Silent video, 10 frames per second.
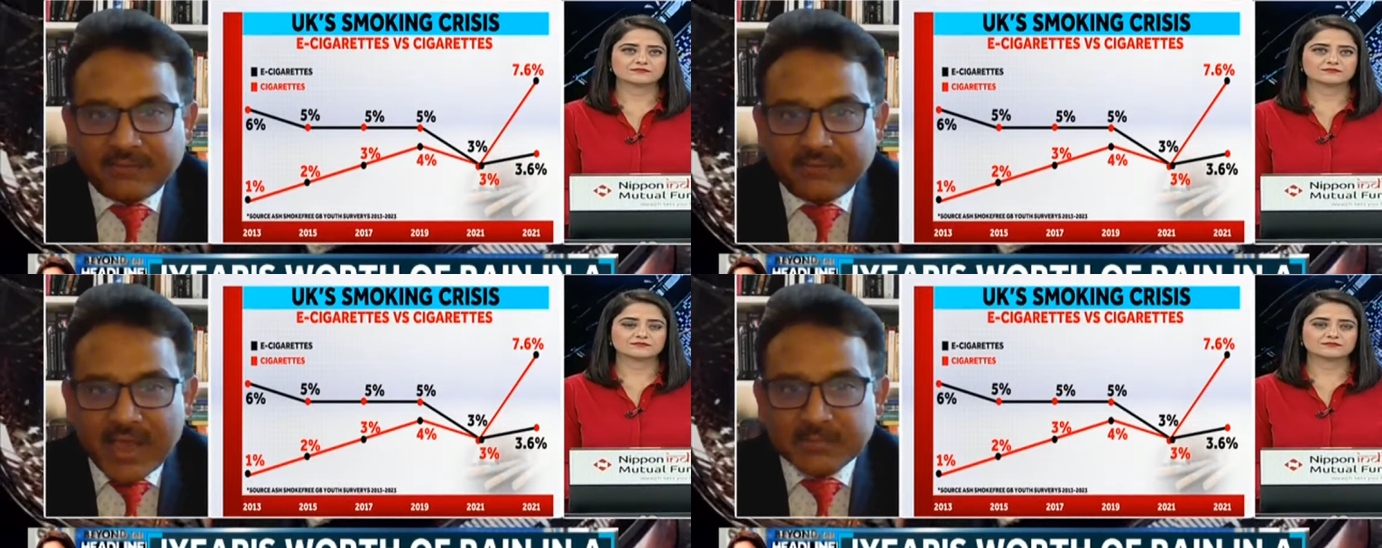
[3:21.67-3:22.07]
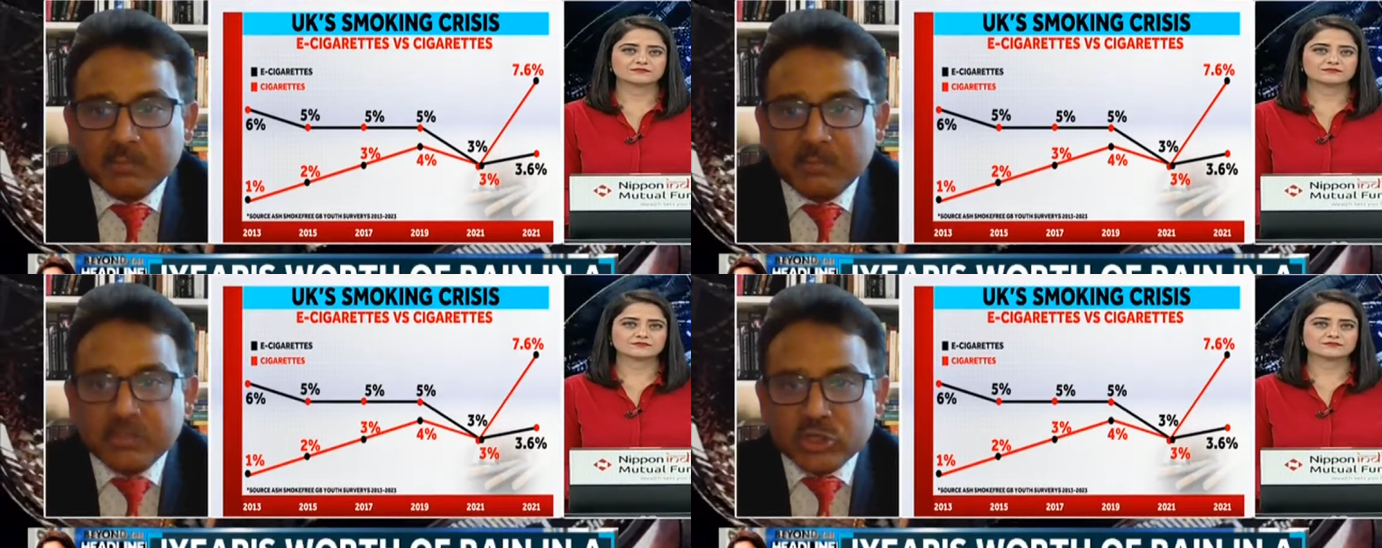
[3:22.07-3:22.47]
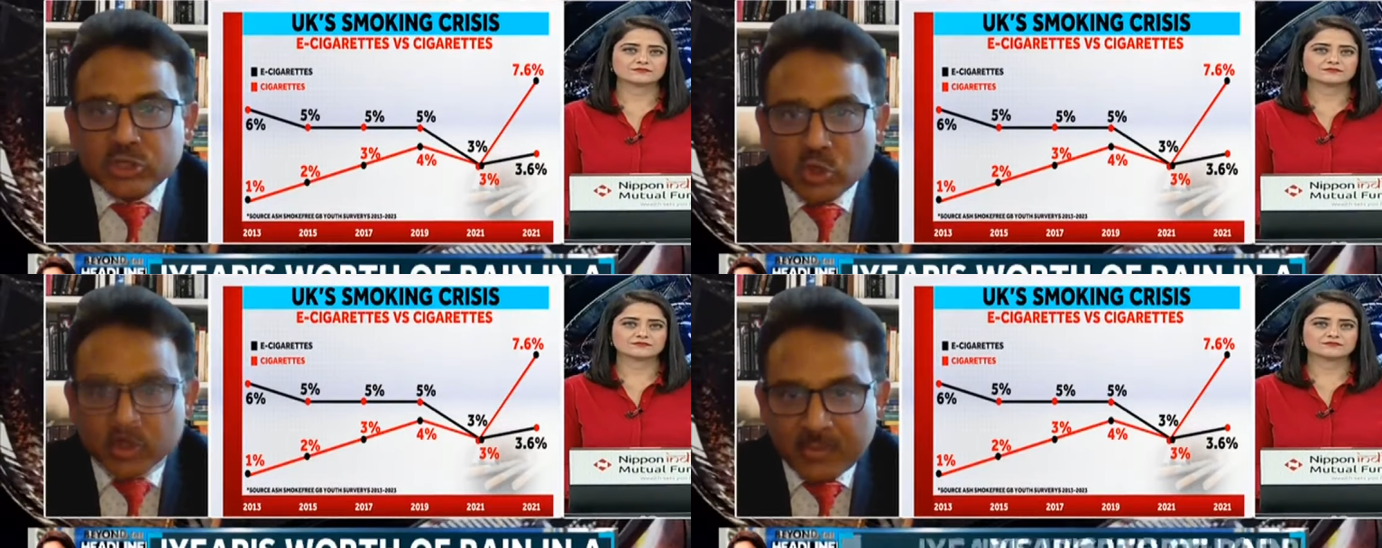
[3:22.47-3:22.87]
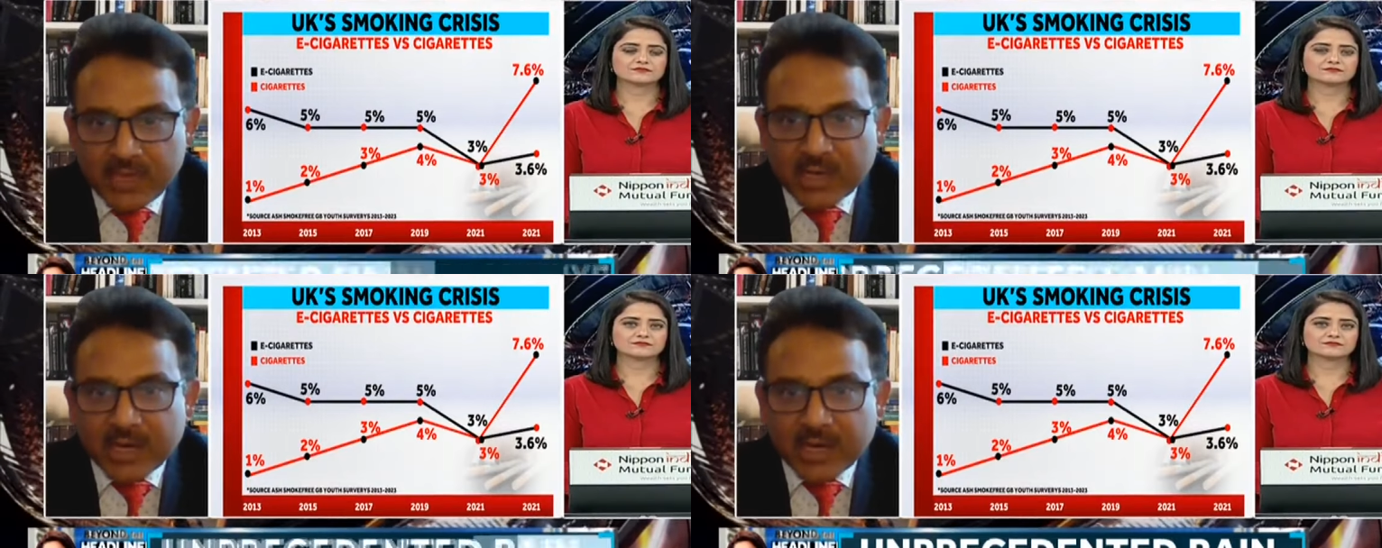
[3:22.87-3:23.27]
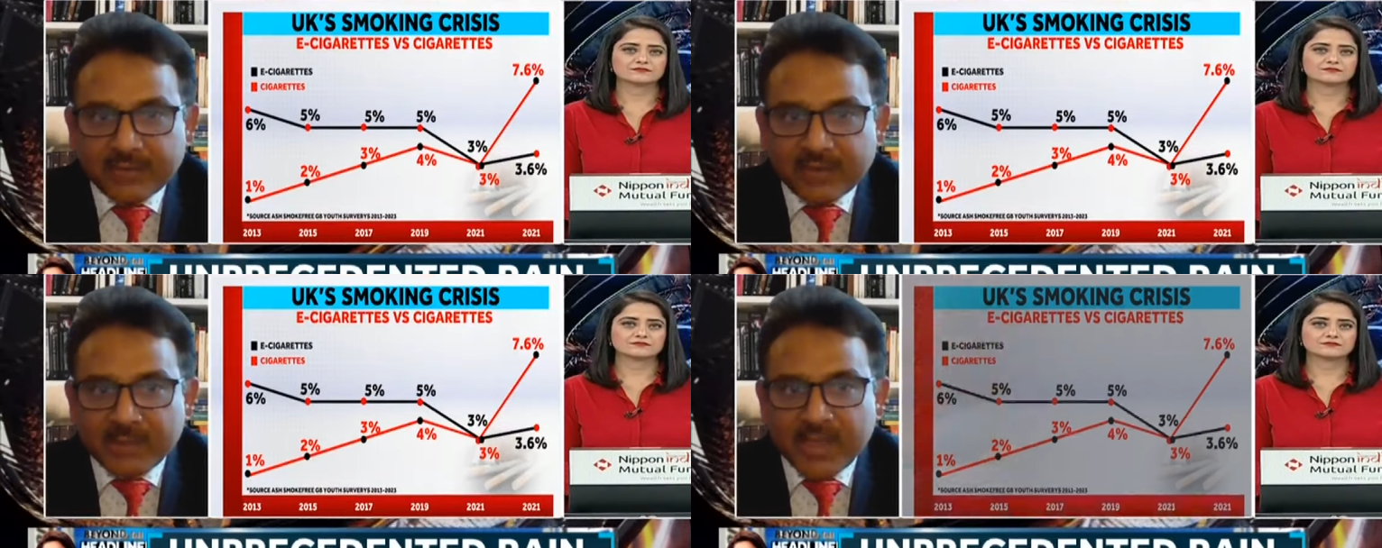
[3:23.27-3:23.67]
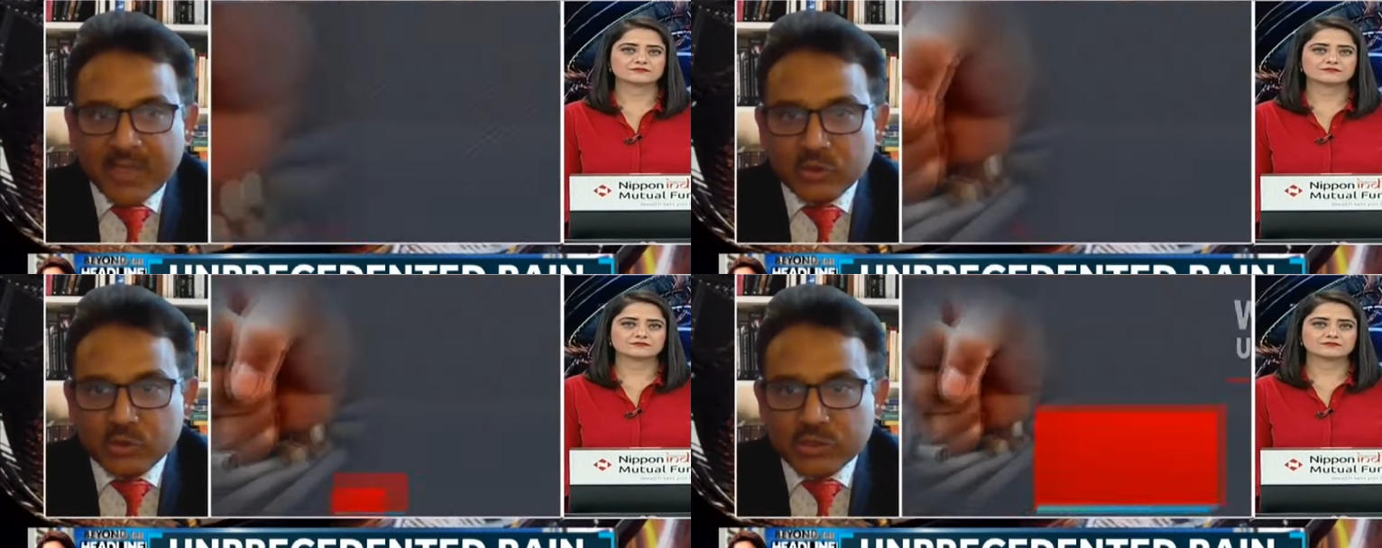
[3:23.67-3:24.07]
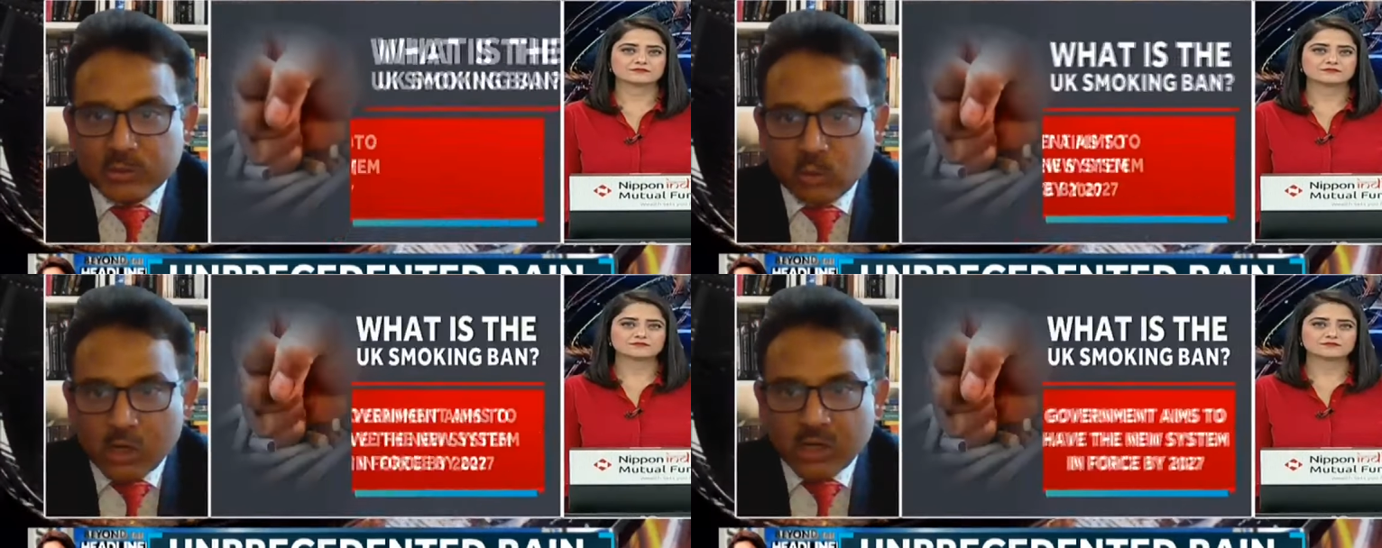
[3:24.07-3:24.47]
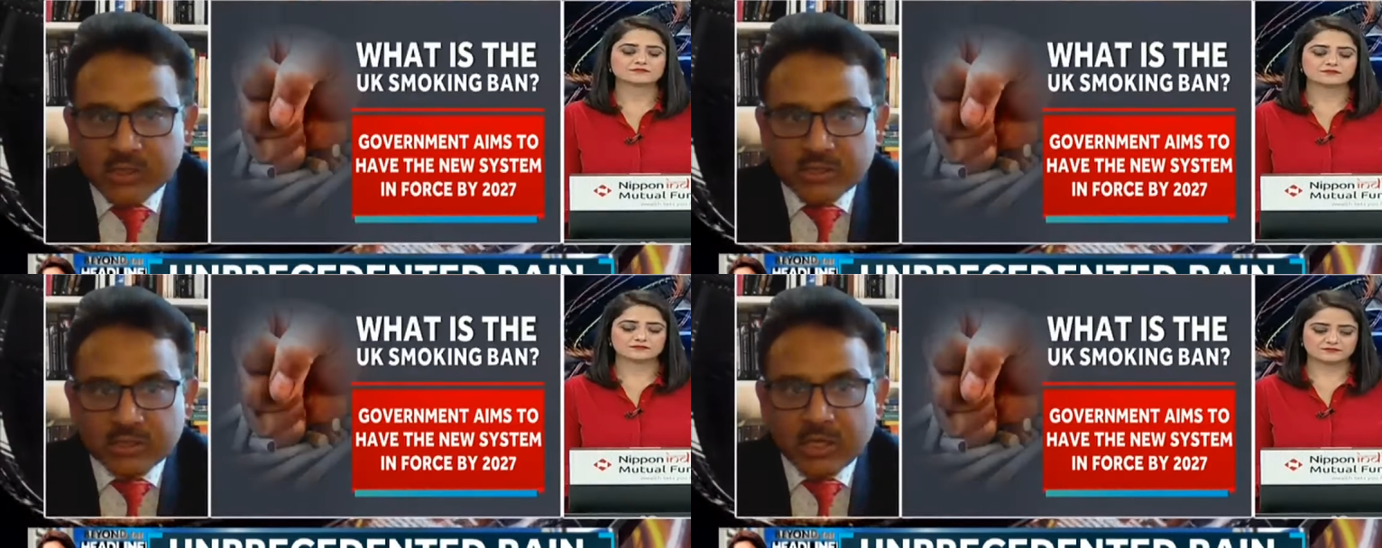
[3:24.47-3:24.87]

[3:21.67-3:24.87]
Speaker 1: fact, mushrooming, if I may use the word,